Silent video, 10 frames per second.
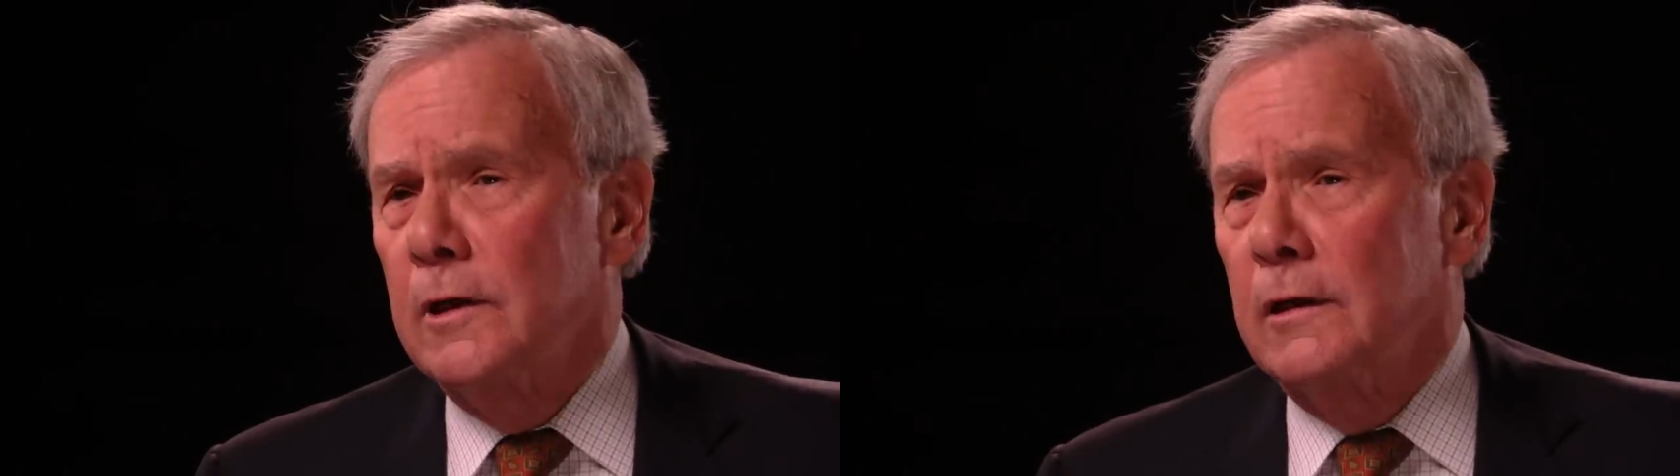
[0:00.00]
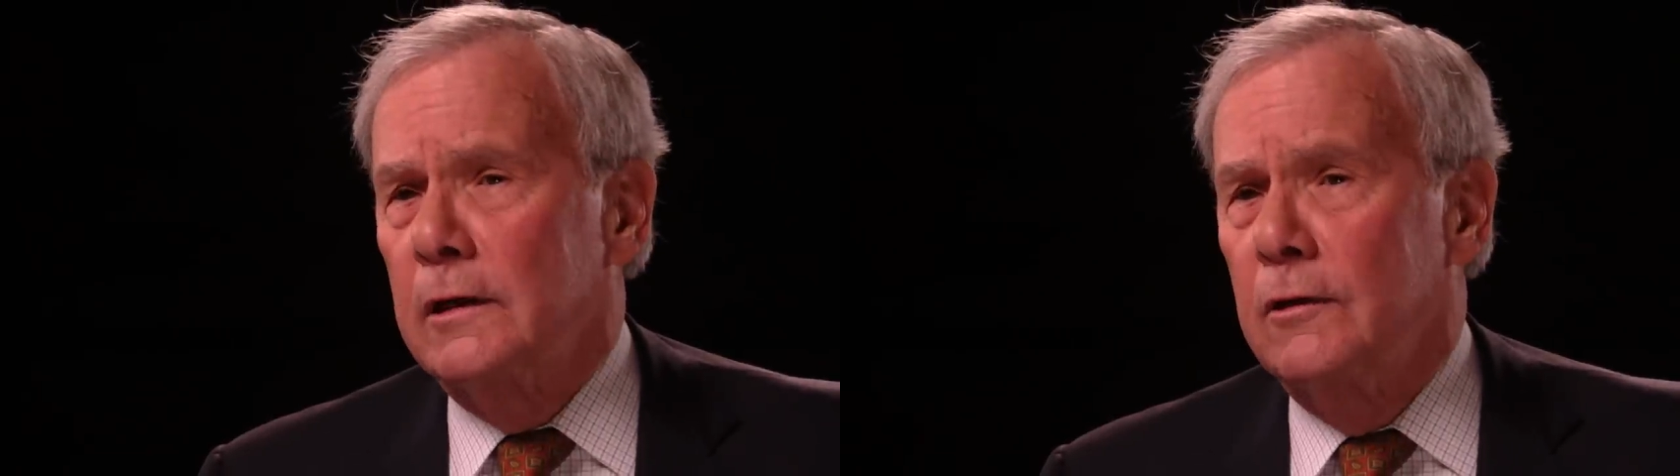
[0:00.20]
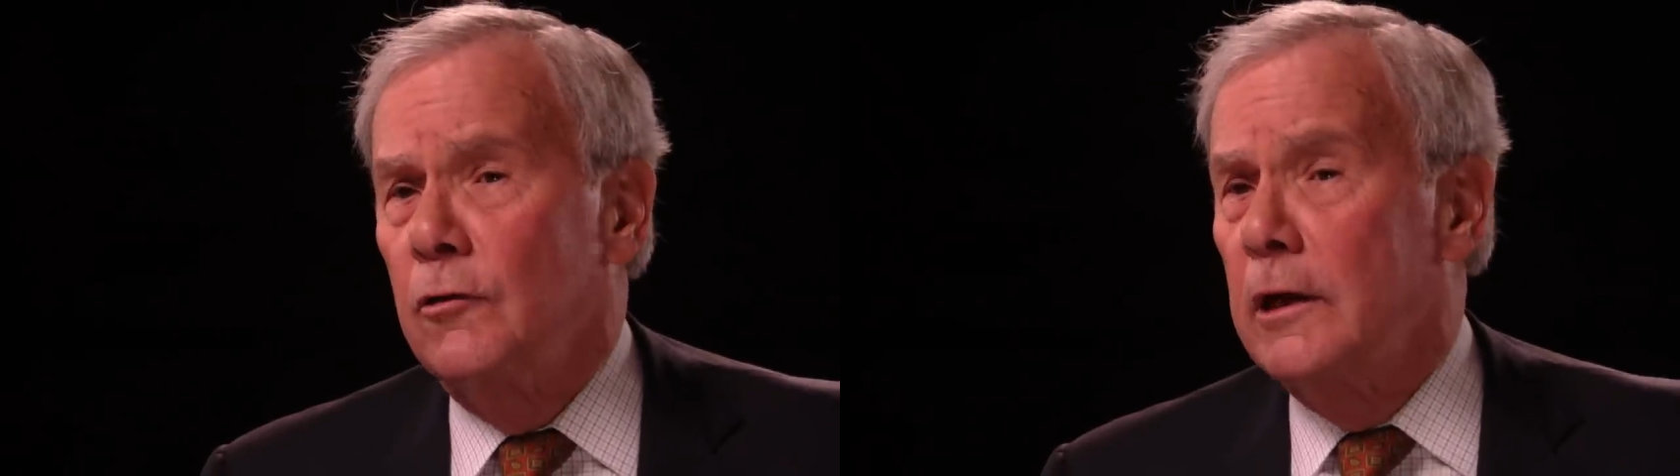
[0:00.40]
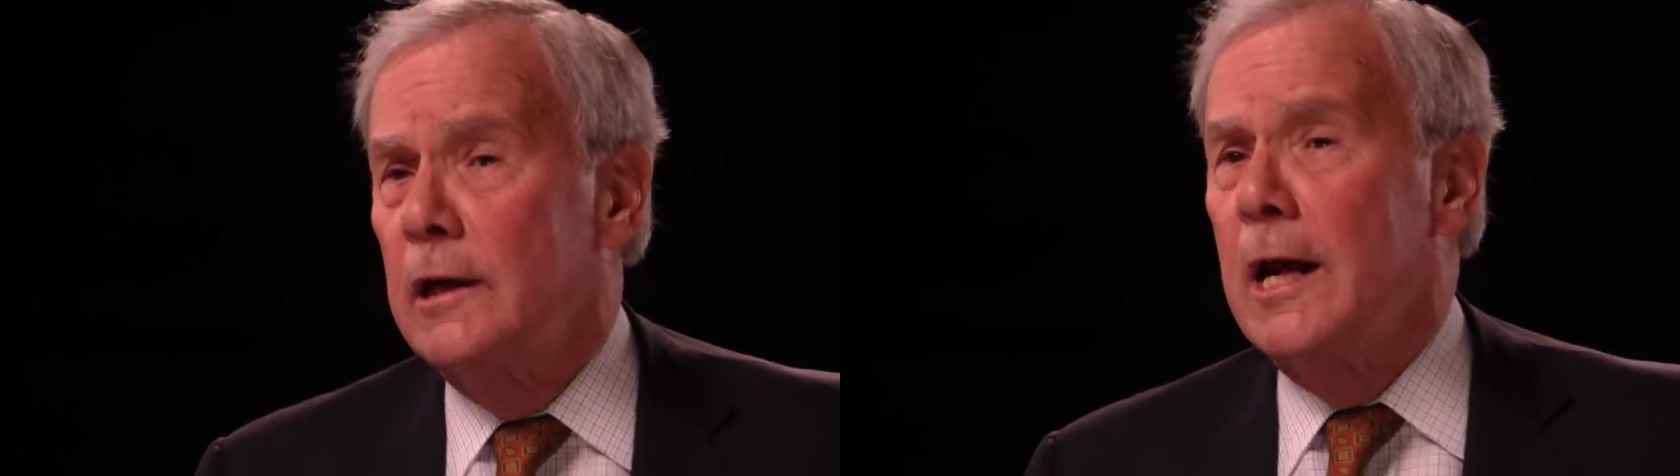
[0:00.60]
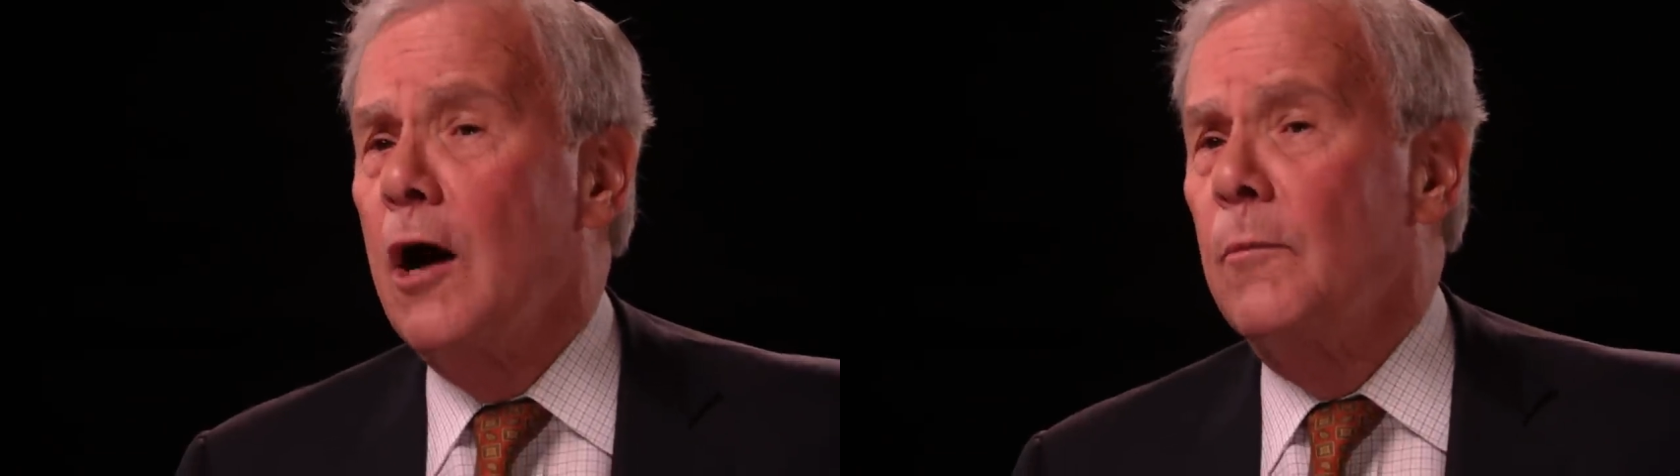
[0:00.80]
that can only
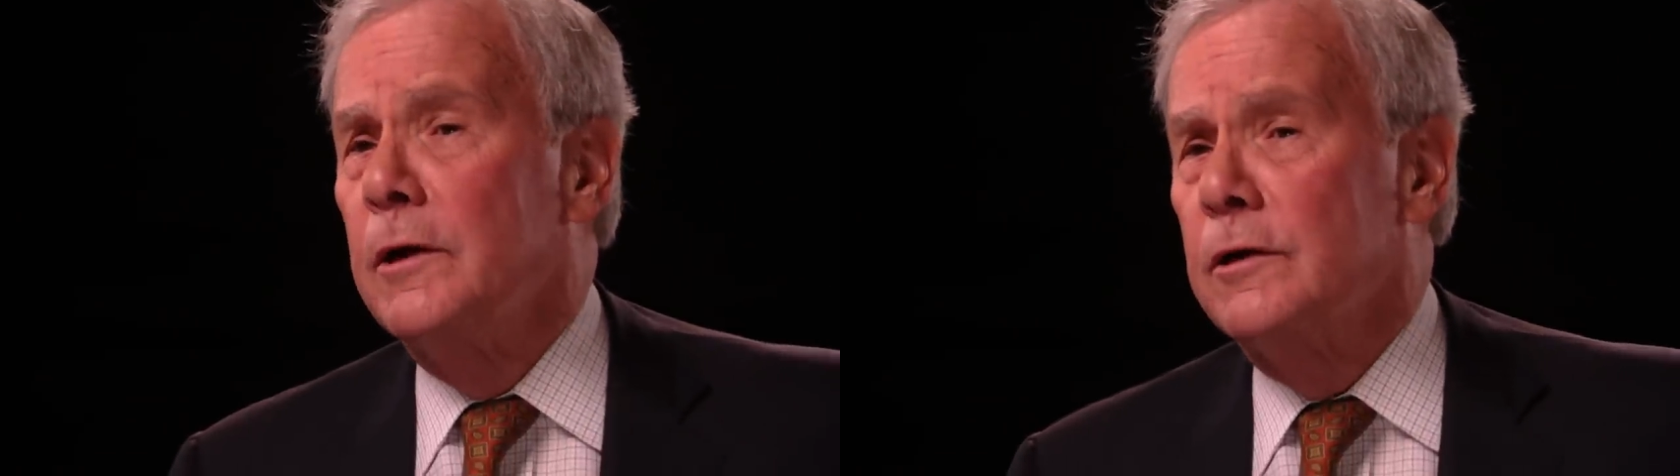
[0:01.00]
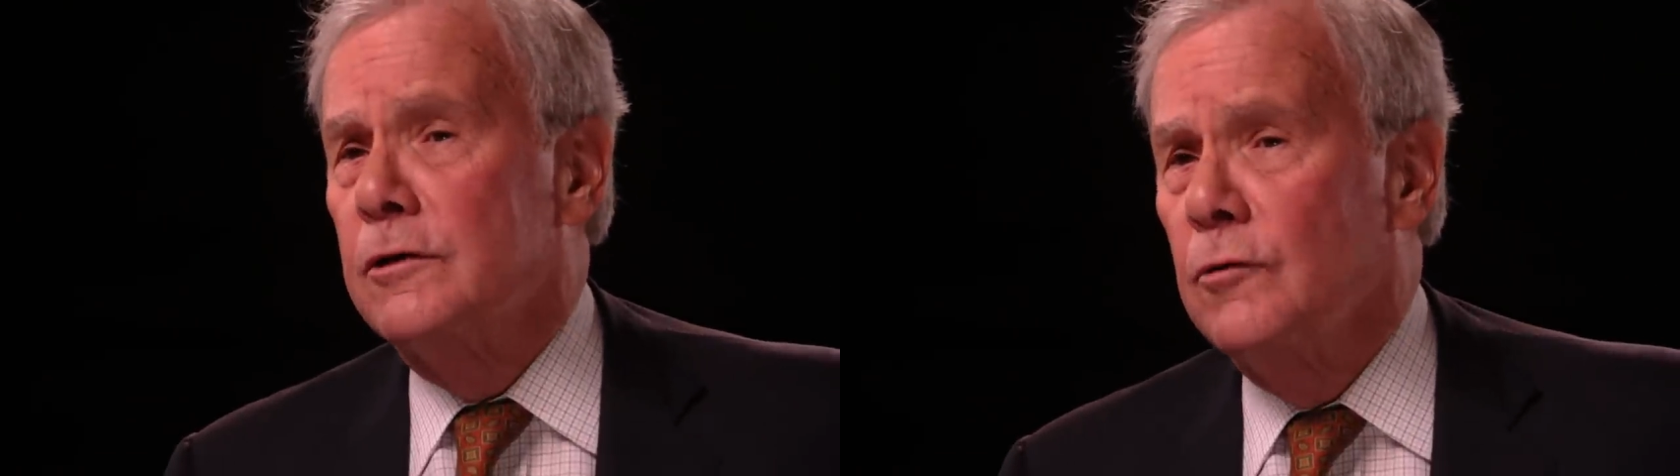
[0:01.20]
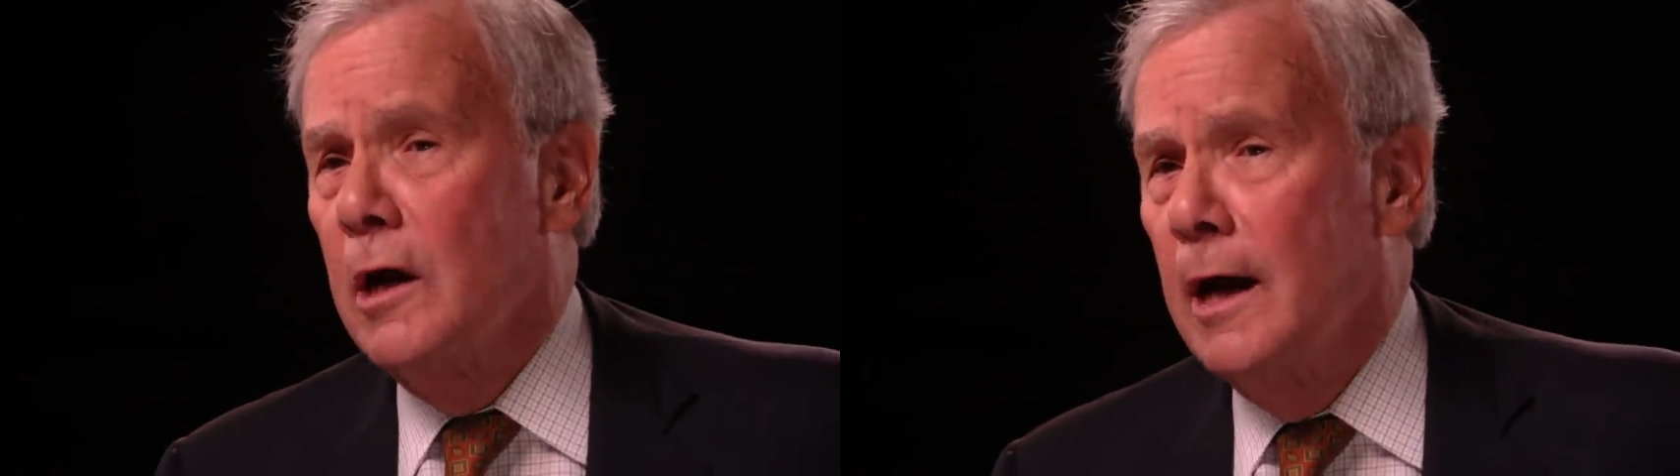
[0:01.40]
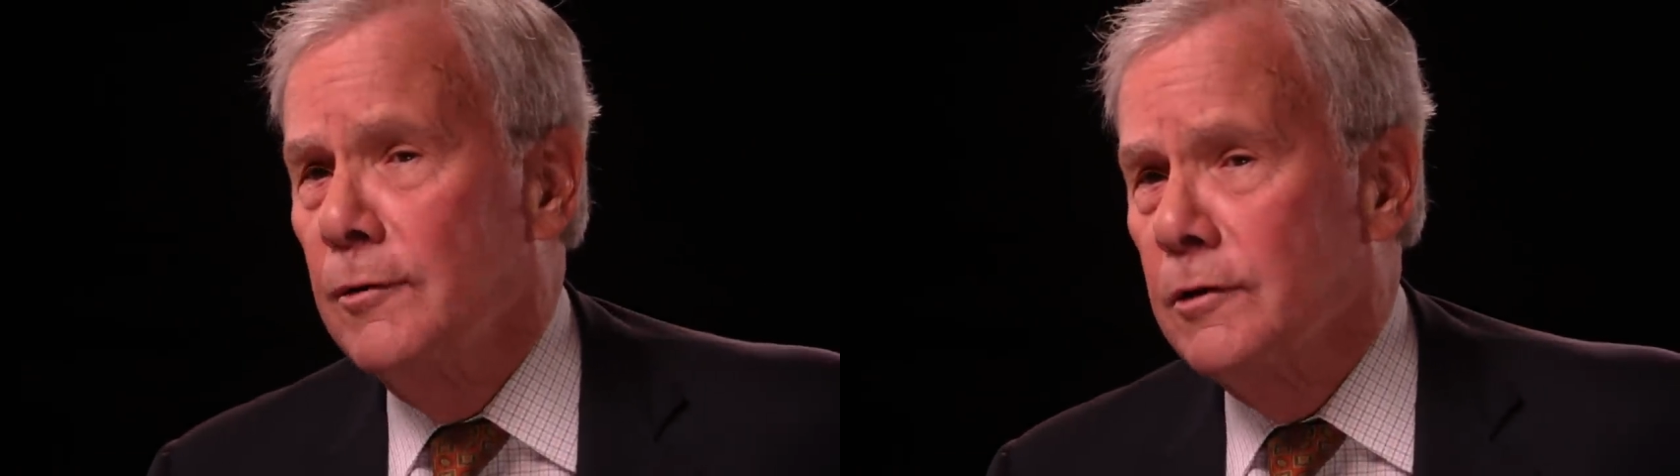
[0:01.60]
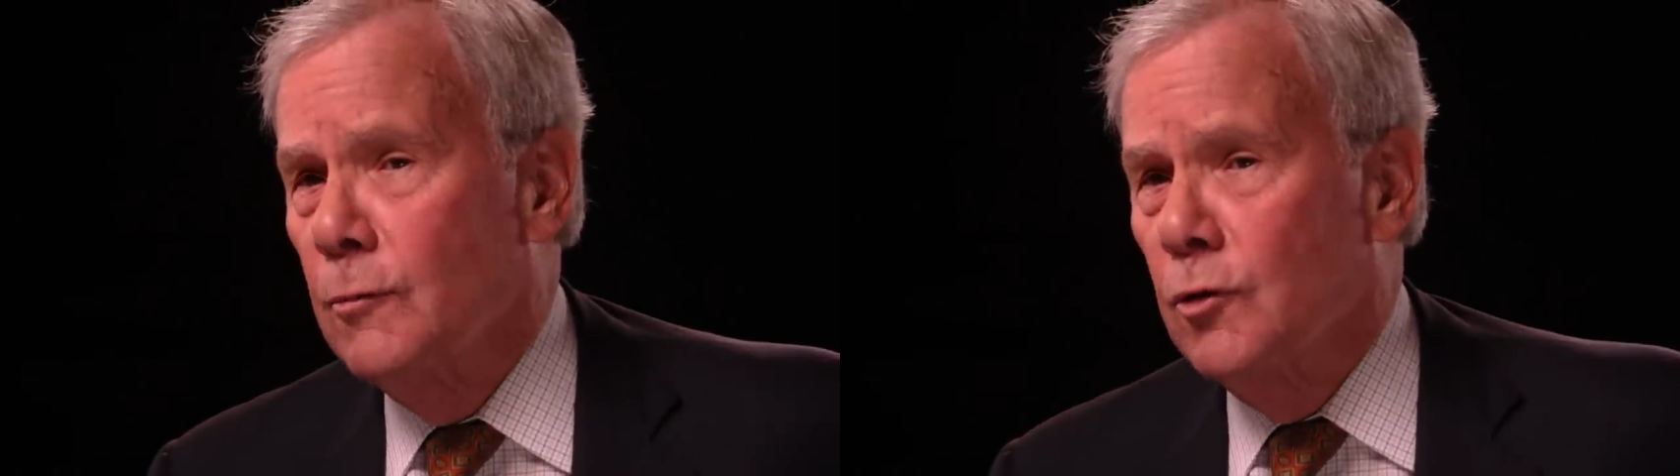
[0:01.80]
now be described
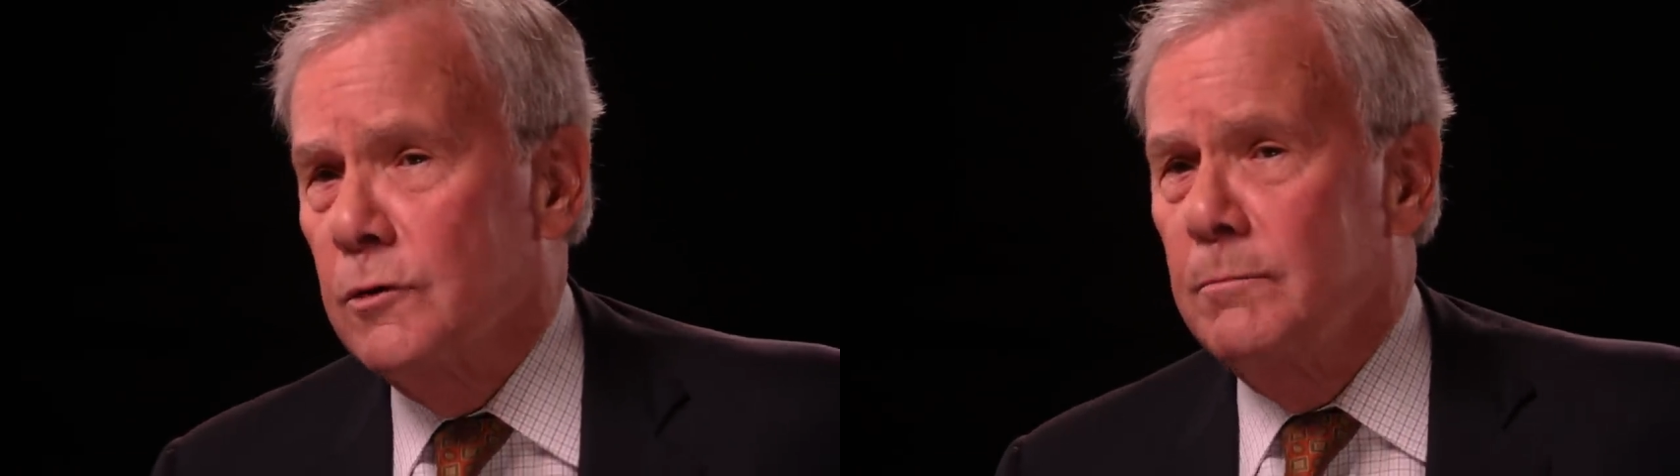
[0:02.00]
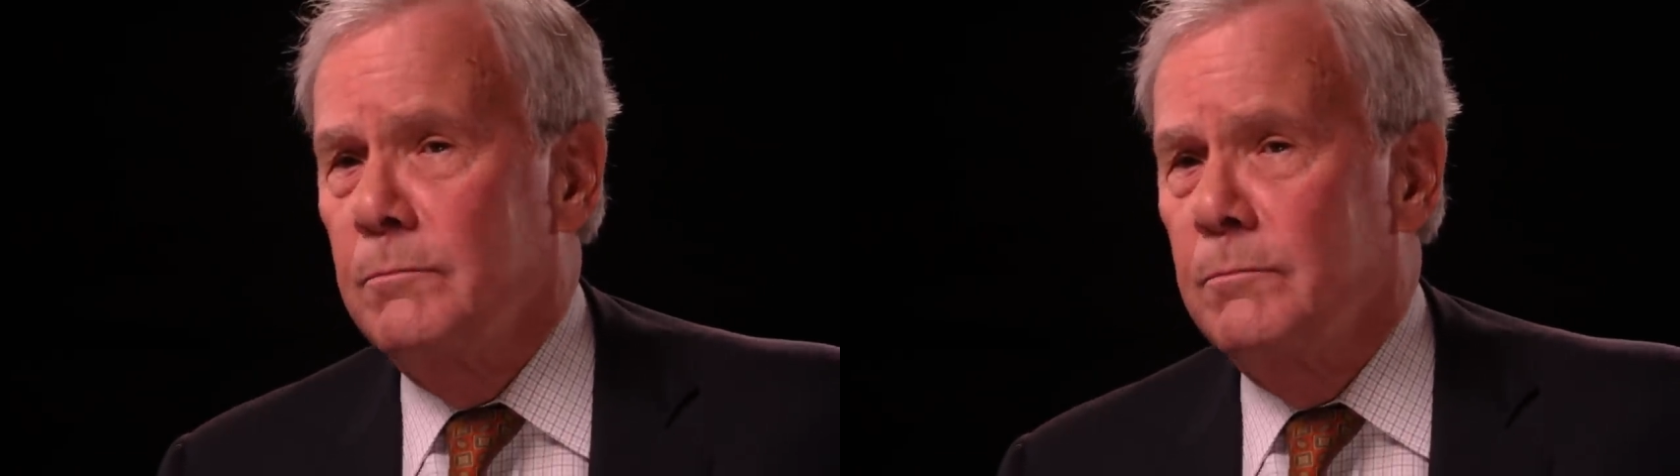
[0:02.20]
as the most